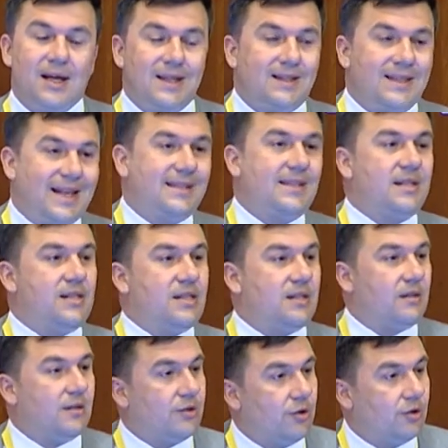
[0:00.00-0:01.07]
That
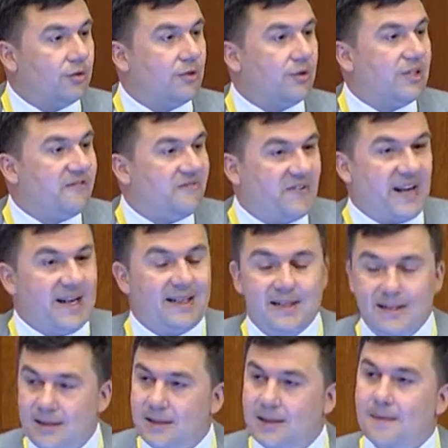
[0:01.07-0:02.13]
is due to the
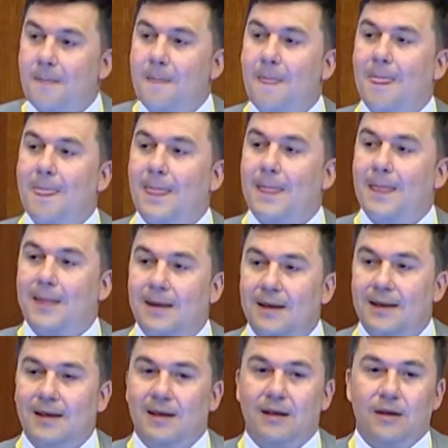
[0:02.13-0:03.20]
fact,
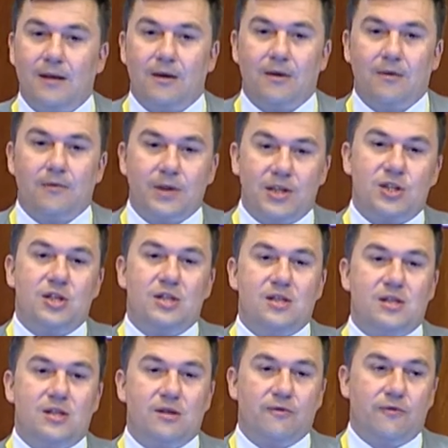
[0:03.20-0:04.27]
which
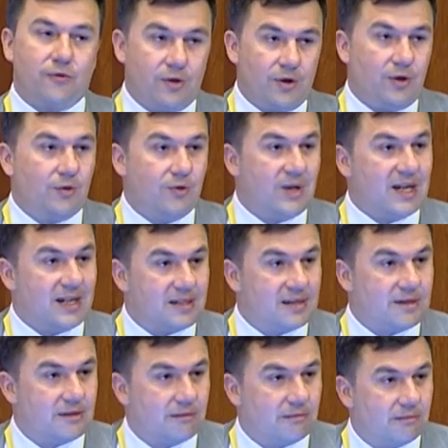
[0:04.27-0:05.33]
is for you as